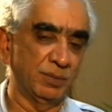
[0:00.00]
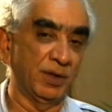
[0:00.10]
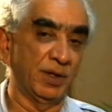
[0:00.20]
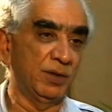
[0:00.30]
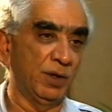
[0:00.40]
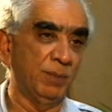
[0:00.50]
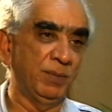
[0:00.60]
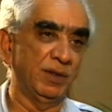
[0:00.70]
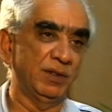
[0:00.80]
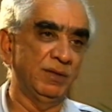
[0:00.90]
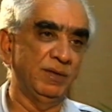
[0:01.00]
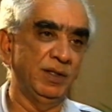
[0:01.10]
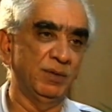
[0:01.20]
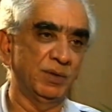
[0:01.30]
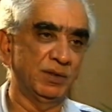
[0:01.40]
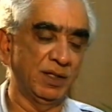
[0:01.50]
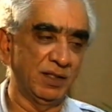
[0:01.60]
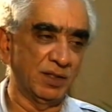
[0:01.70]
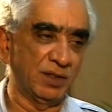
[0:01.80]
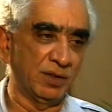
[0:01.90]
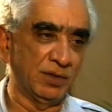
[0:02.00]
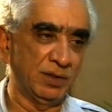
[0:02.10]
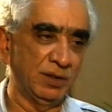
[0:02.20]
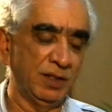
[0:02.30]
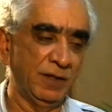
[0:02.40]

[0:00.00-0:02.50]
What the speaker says: very cooperatively and with great attention.